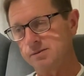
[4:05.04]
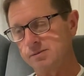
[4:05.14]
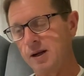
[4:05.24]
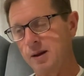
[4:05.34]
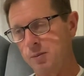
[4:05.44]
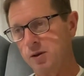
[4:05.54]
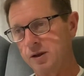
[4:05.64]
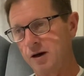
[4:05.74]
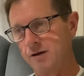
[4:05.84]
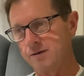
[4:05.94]
But I pulled it
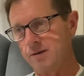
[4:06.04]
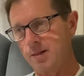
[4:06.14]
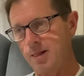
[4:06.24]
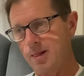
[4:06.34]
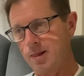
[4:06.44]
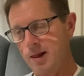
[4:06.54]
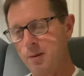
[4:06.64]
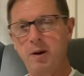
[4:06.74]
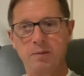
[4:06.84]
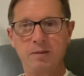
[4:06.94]
off. I'm
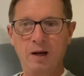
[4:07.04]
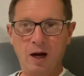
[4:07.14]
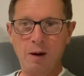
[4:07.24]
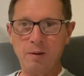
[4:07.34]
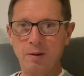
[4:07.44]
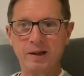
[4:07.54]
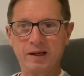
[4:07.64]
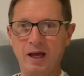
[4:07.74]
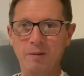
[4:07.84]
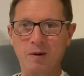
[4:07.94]
on my
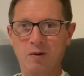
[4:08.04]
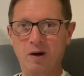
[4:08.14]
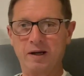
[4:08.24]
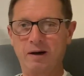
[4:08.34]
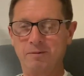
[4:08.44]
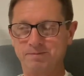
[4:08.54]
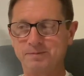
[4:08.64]
game at work now.